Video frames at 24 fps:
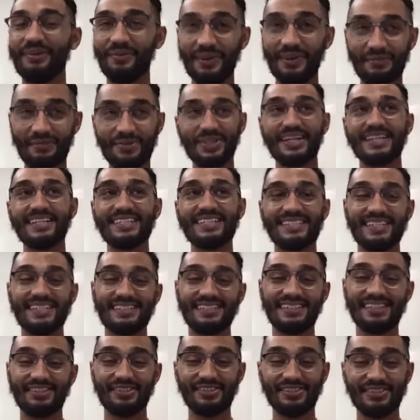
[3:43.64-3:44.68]
what I'm trying to say is
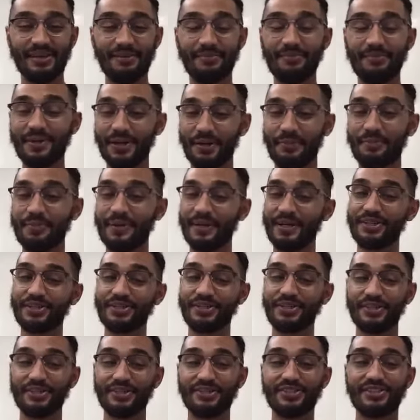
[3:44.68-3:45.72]
that there's that bigger picture
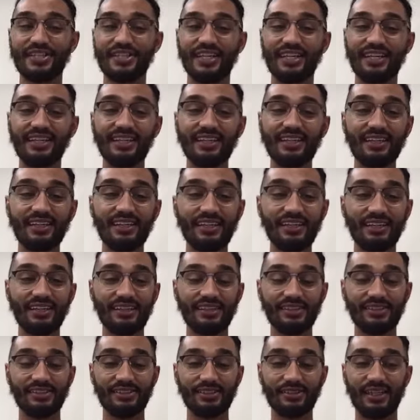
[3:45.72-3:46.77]
understanding.
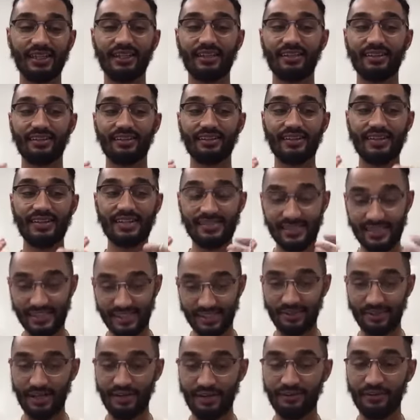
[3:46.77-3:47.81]
So like yes, they
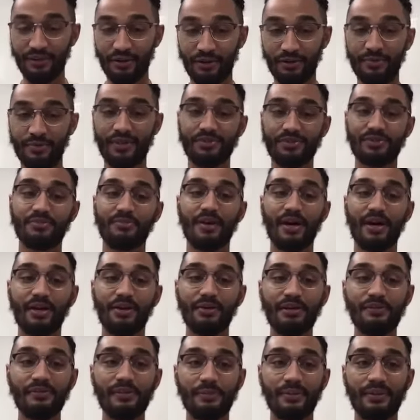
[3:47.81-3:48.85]
still have their own mental model
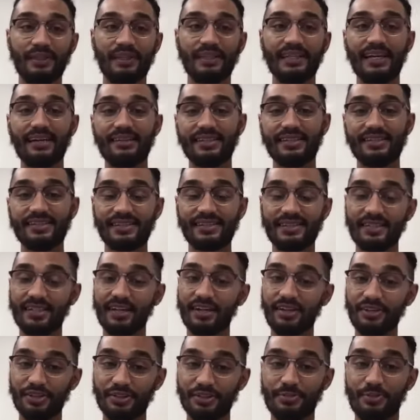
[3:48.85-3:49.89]
of it, but now they see
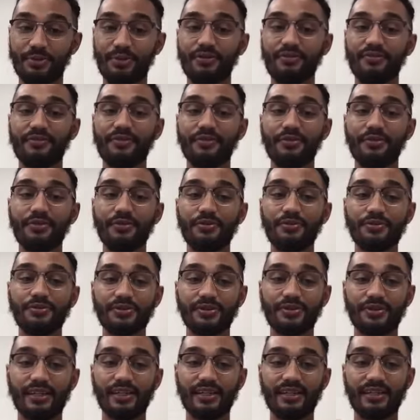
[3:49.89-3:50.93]
others' point of view, so
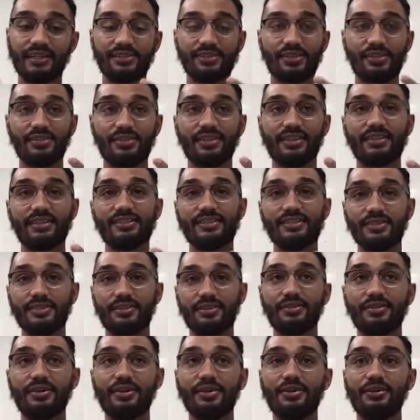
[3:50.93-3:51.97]
they can start to consider
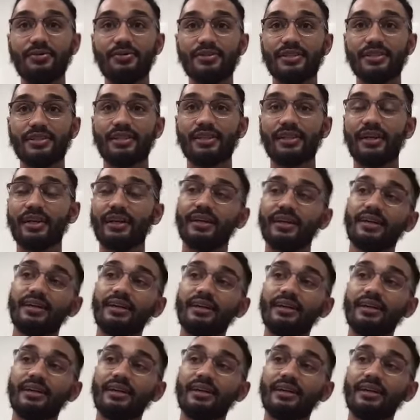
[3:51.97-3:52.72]
those and like